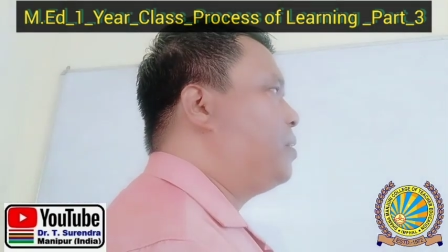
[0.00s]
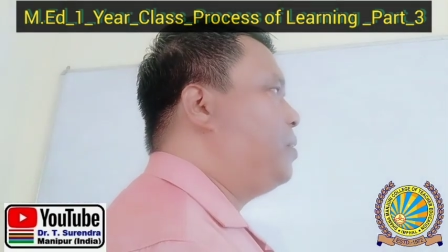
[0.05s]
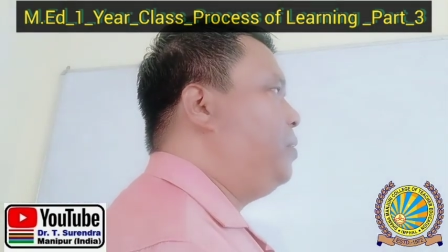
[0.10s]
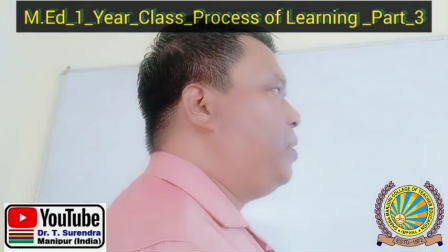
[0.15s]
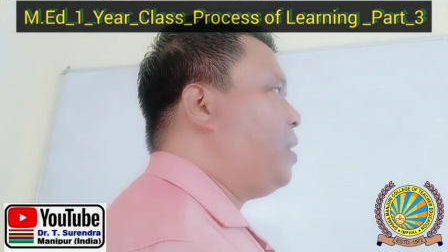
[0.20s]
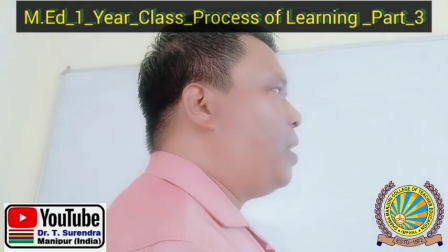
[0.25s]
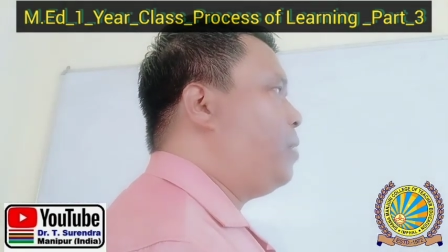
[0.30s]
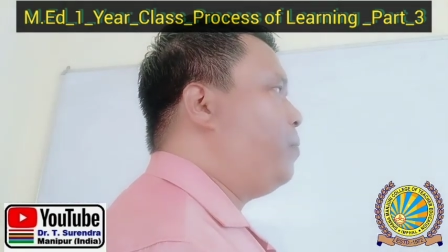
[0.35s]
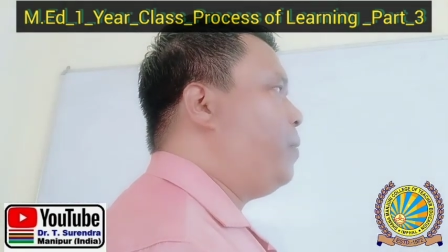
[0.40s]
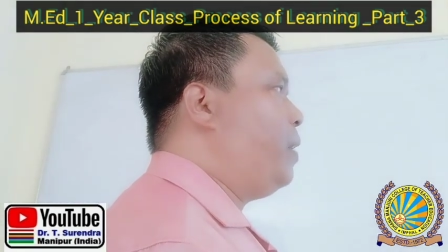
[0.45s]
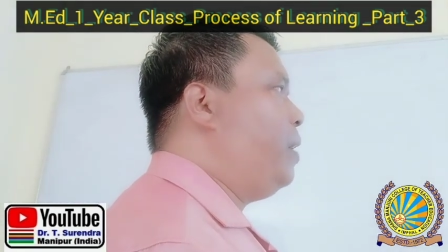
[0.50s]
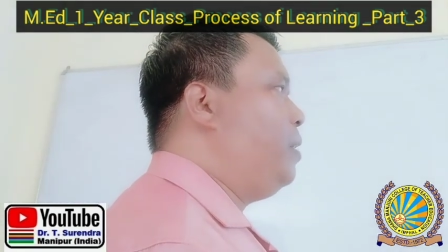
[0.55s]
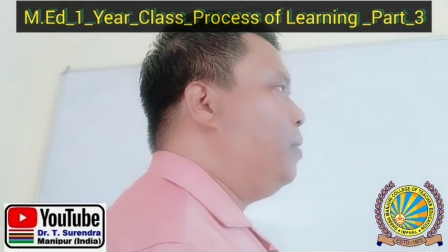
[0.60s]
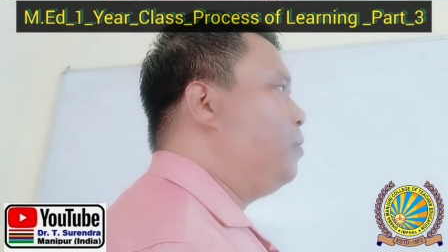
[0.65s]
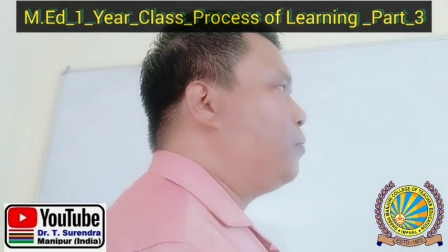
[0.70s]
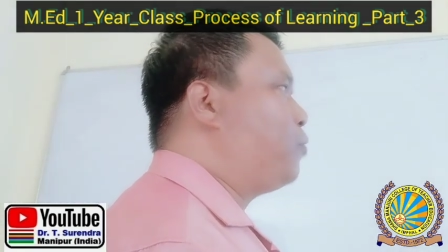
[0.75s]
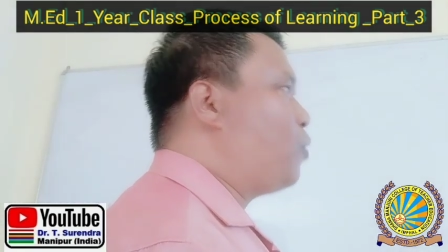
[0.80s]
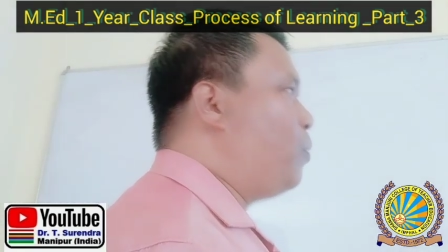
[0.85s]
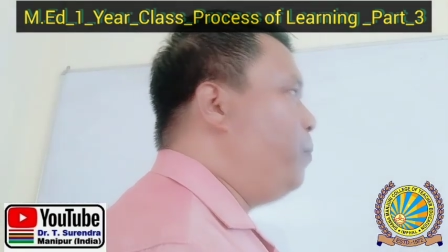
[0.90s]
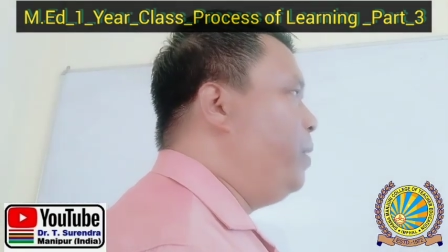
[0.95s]
thereby
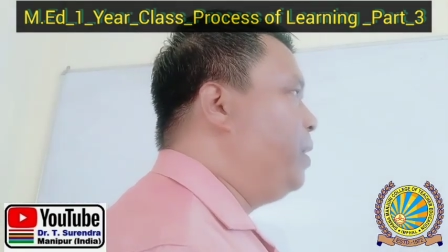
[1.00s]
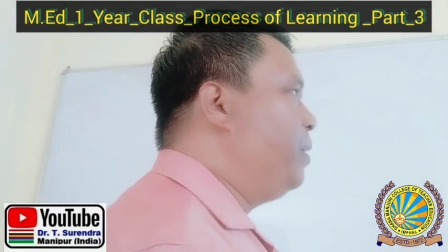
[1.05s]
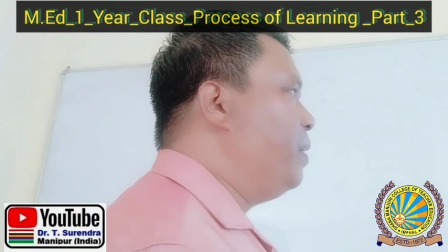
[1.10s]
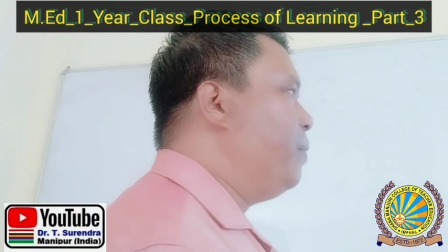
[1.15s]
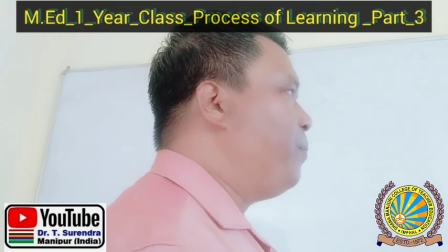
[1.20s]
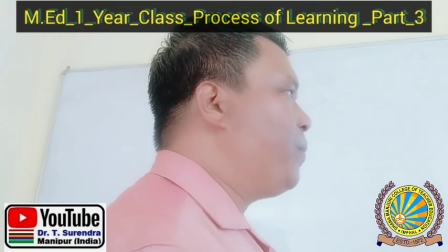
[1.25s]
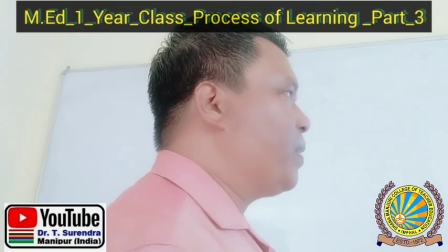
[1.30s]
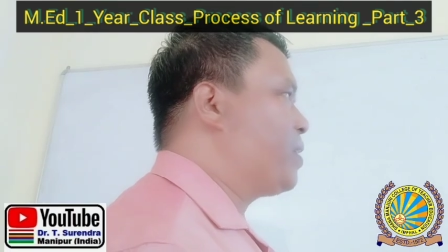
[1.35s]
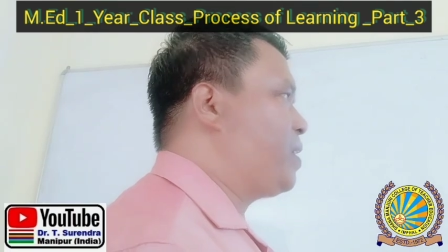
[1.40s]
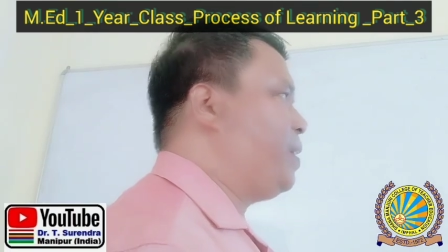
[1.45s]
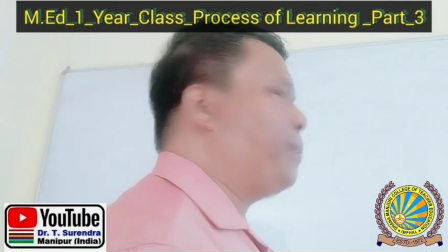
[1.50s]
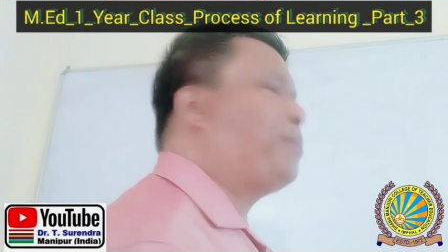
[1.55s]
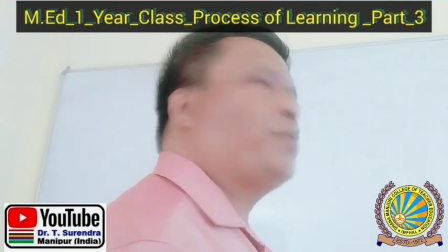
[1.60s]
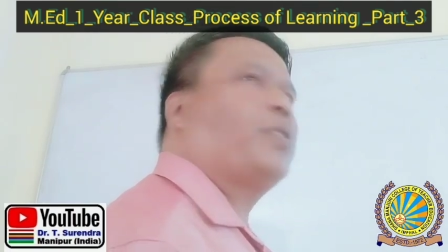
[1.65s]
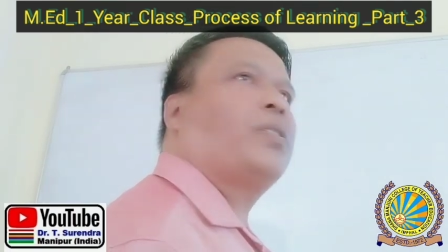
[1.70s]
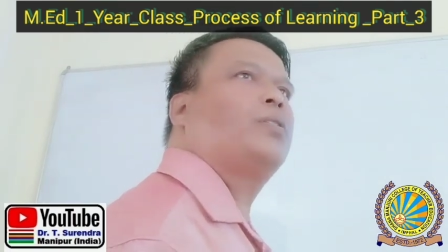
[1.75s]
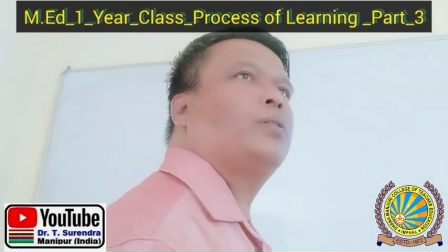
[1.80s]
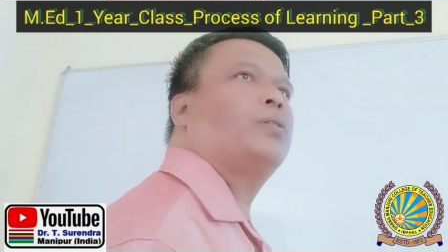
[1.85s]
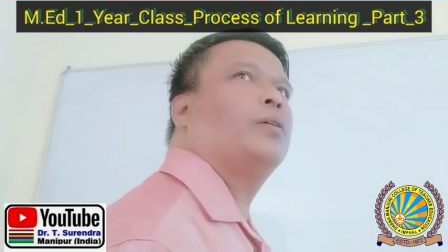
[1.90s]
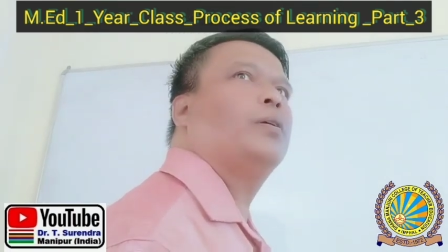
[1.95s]
forming the
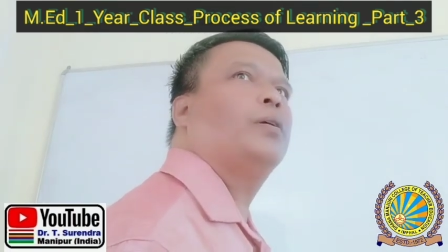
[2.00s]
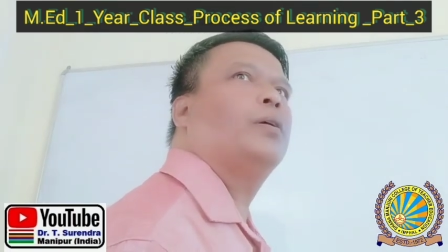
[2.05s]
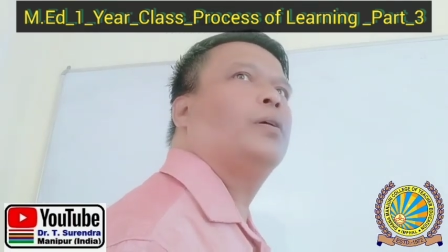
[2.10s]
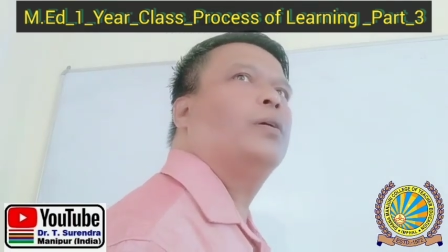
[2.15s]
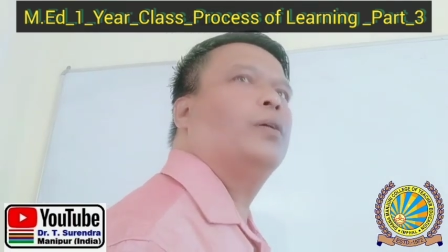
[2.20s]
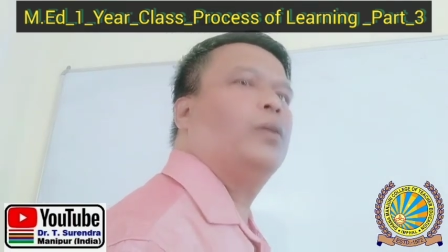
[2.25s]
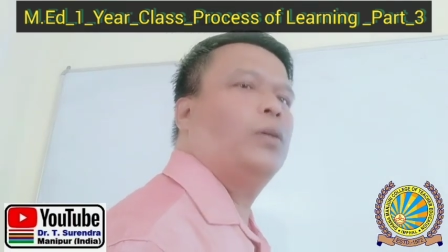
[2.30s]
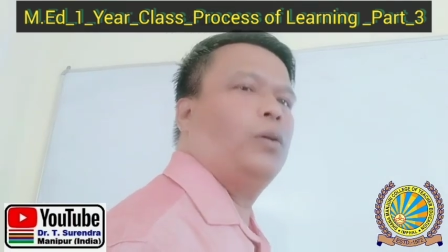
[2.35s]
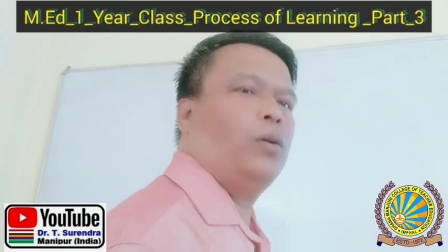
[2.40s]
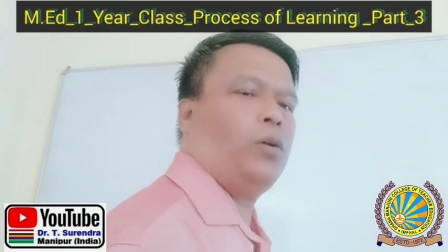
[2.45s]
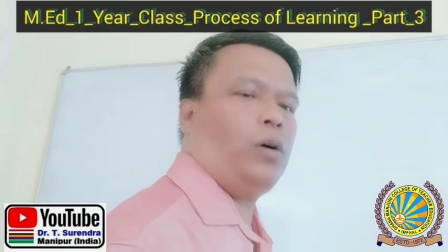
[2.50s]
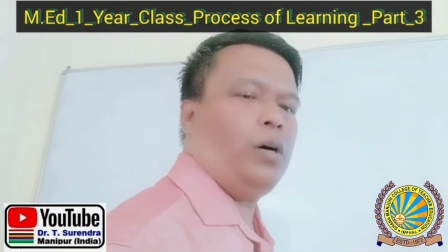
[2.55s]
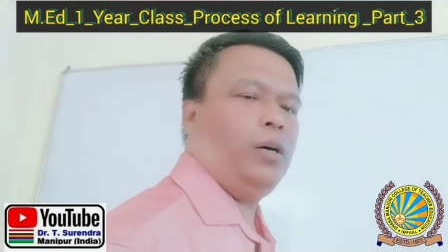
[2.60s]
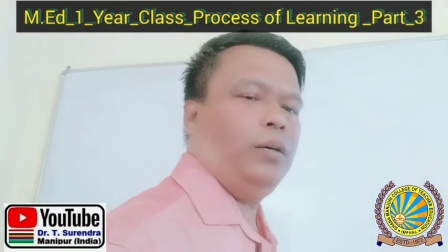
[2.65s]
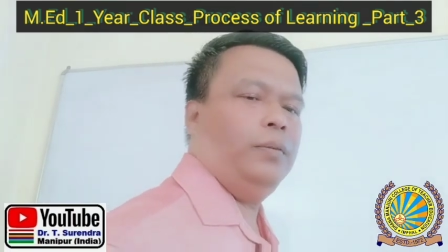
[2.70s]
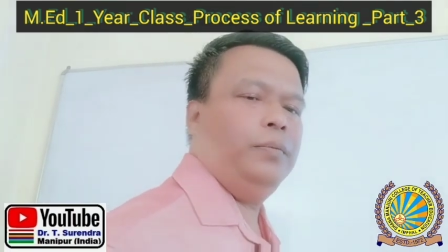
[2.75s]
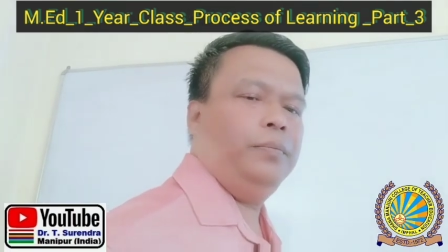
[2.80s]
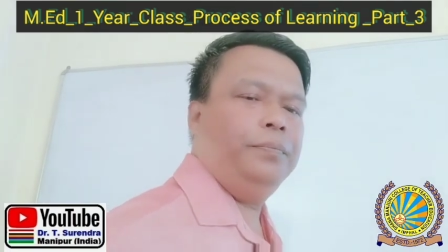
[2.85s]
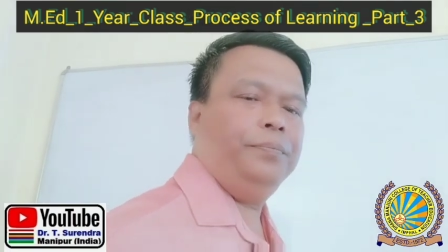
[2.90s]
percepts. Ko